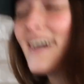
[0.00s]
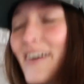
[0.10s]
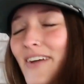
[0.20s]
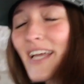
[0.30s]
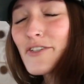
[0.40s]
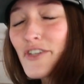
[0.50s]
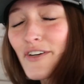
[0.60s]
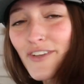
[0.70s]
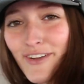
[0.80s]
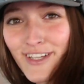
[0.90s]
Okay,
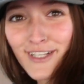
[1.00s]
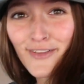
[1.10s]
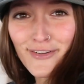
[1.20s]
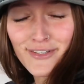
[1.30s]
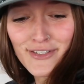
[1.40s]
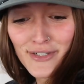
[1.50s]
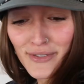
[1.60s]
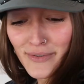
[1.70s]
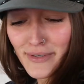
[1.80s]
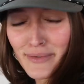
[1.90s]
Jill, you need to learn
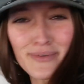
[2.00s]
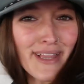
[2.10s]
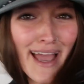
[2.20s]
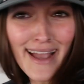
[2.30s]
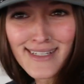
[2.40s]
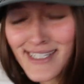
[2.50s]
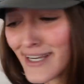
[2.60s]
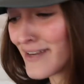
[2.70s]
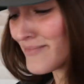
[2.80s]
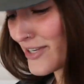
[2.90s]
to relax
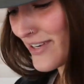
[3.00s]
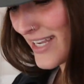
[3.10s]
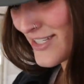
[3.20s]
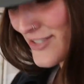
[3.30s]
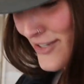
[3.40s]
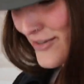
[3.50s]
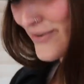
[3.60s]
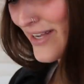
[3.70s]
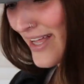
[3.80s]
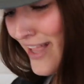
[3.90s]
some. You need
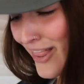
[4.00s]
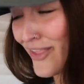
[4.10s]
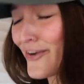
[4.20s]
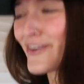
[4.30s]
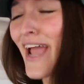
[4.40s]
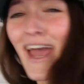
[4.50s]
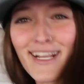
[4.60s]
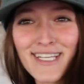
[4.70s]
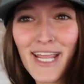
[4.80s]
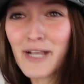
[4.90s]
to learn how
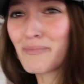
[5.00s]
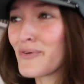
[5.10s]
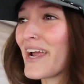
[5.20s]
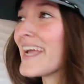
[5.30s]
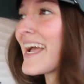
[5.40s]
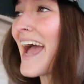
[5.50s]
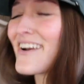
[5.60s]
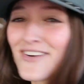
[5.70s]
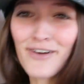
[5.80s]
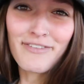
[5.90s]
to take a break. I
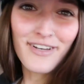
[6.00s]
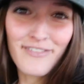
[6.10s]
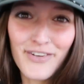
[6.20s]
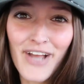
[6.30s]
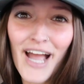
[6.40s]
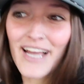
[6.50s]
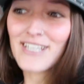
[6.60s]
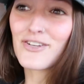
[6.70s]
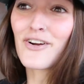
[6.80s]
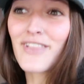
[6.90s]
don't know if any of you
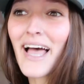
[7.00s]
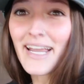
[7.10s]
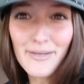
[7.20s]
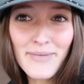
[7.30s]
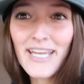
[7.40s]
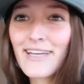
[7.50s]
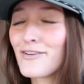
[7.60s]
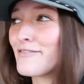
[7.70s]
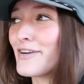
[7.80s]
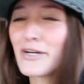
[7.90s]
guys are like me and
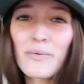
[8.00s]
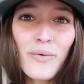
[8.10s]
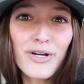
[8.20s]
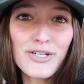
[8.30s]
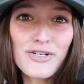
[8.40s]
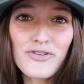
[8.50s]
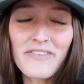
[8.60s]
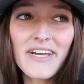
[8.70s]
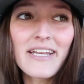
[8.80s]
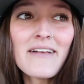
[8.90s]
you're very works
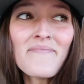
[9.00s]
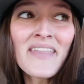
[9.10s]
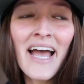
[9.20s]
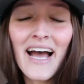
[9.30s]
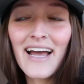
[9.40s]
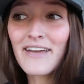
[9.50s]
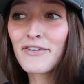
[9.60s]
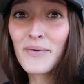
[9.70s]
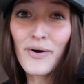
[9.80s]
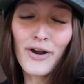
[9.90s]
driven. Uh,
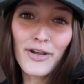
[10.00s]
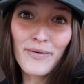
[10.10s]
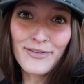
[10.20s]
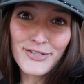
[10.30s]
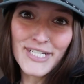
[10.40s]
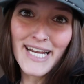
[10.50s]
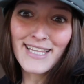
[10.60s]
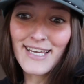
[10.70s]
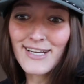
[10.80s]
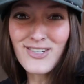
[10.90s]
if you are, you
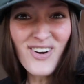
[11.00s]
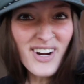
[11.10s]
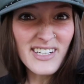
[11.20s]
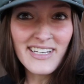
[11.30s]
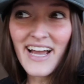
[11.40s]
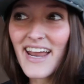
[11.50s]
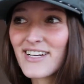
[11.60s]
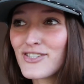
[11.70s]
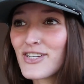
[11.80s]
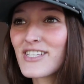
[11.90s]
understand that it's hard to
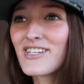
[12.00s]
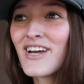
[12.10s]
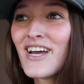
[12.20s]
kind of just